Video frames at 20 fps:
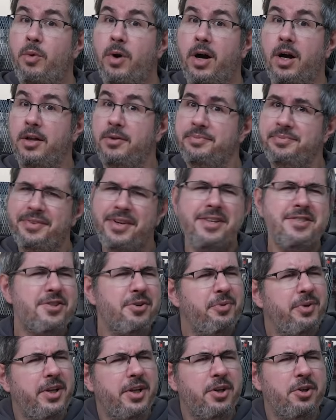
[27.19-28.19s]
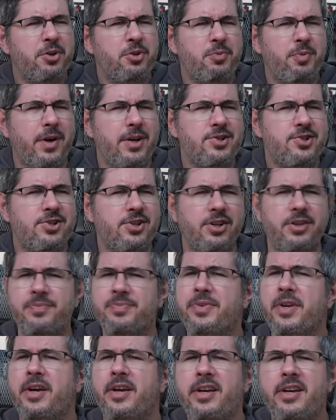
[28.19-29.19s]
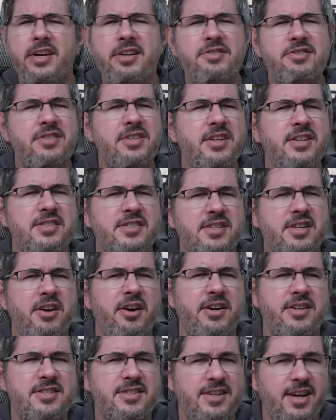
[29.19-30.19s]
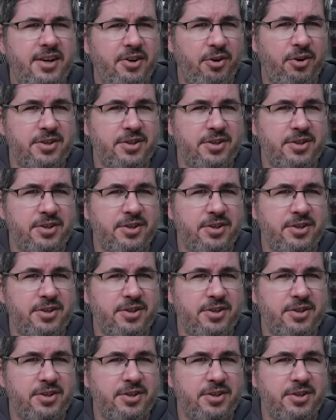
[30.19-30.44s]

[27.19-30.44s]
Well, that's a really good question. Here's the CR Scan